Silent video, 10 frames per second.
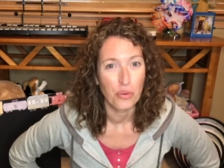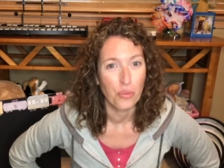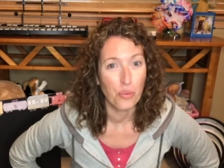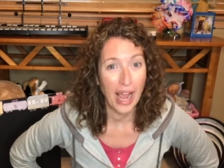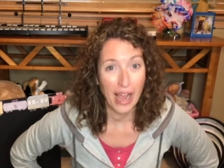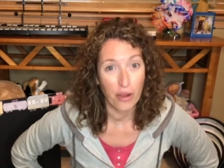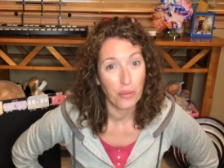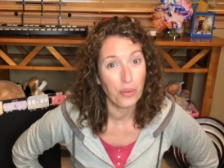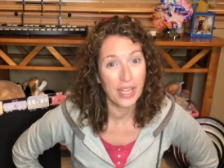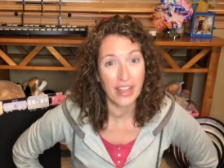Wow,
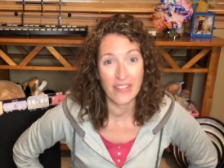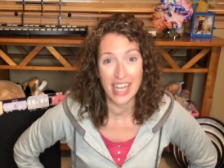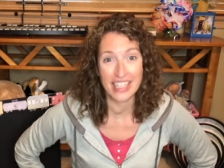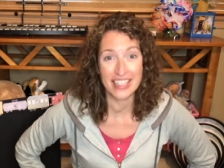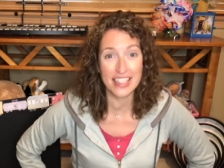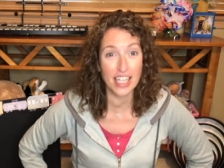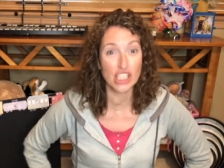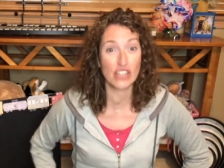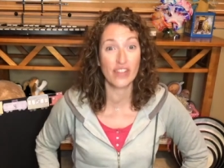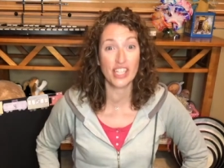we have had such
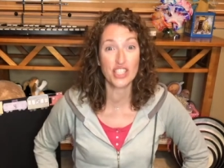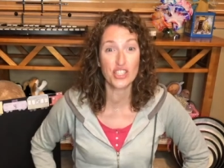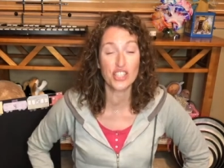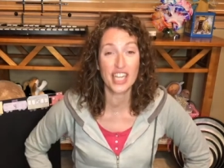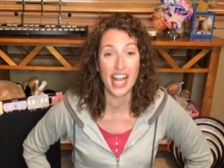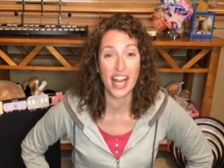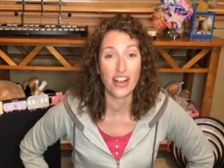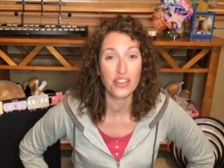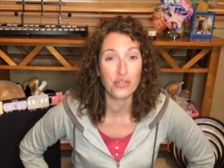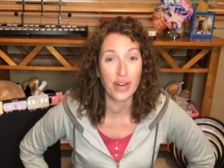adventures today
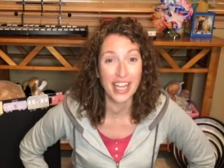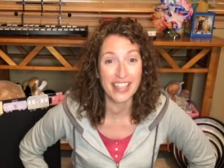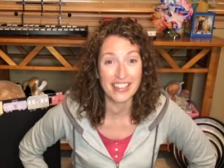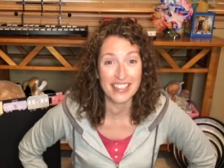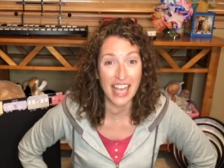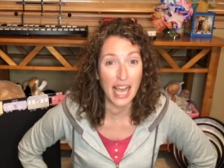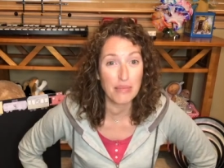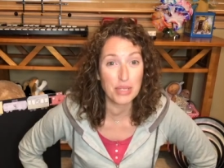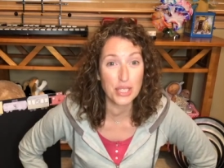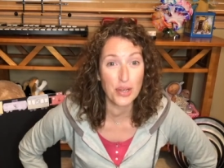on the rails. I'm
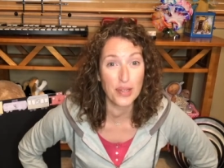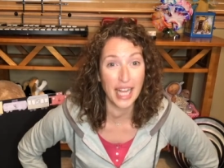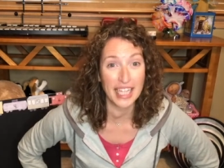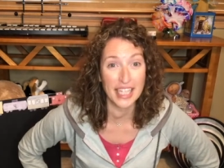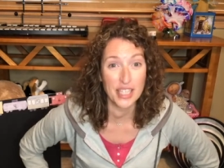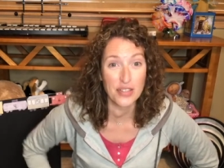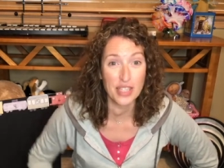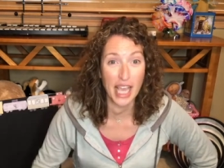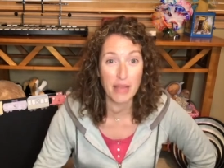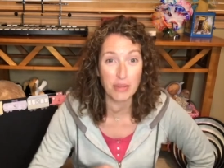so glad that you
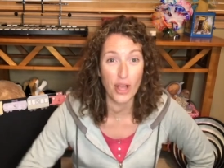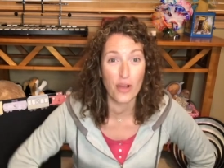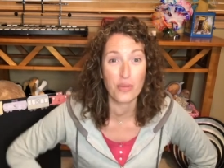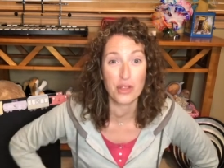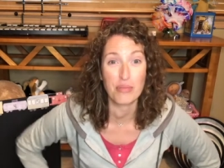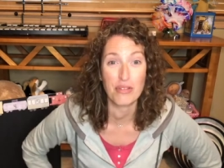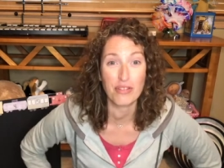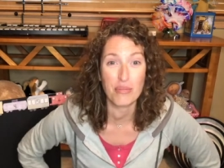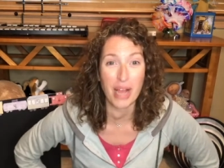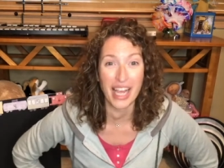came along with me
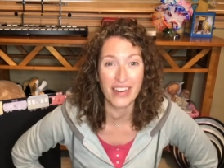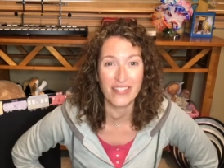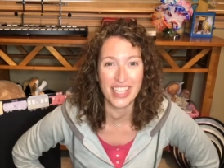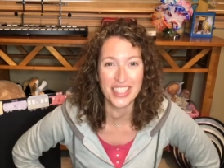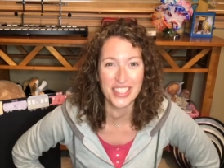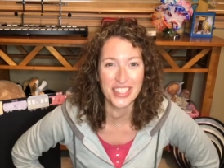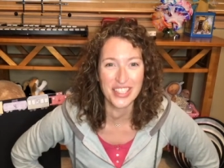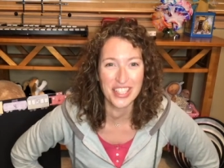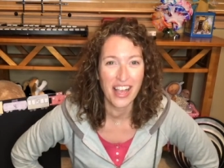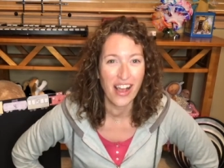for my
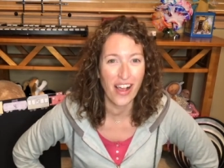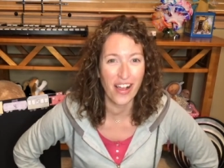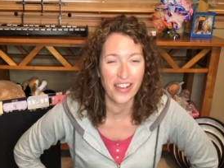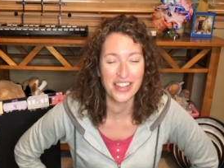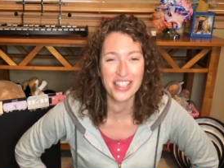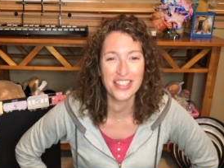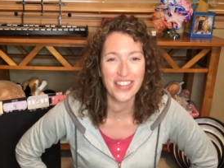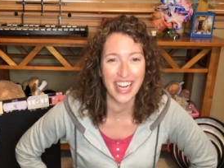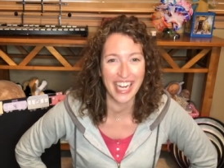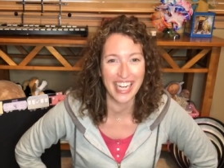adventures on the
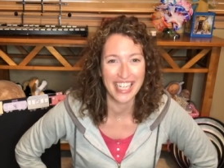train.